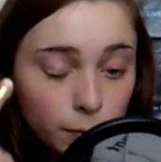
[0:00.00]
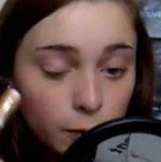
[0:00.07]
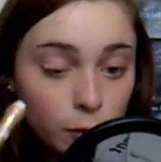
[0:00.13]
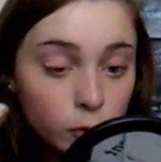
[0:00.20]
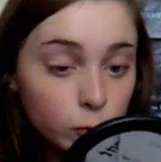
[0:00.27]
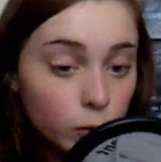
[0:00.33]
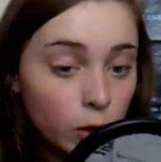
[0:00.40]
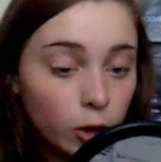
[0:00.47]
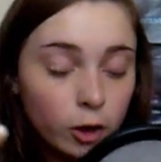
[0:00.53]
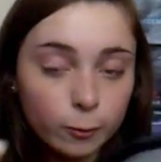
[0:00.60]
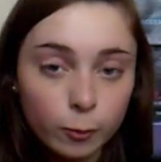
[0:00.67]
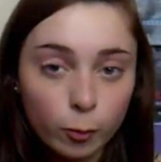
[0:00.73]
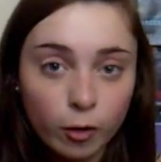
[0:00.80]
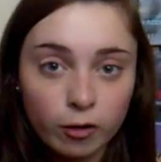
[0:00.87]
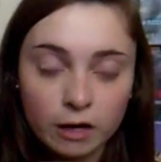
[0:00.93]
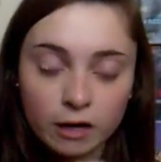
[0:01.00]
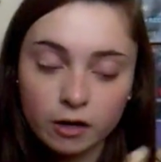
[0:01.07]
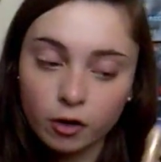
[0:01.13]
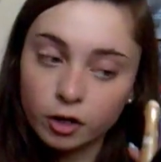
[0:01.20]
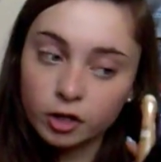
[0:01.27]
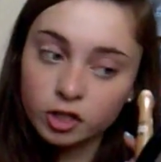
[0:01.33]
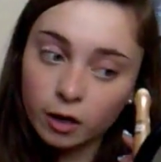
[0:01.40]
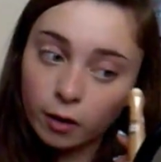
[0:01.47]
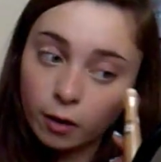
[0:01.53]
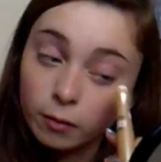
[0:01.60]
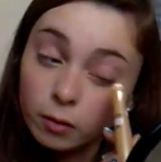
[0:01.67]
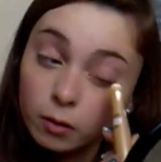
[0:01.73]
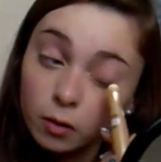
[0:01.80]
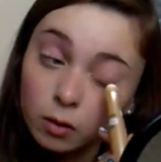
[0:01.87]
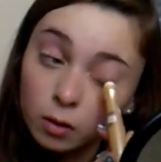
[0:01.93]
because we're not going to be wearing any
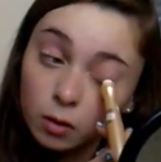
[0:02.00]
eyeshadow,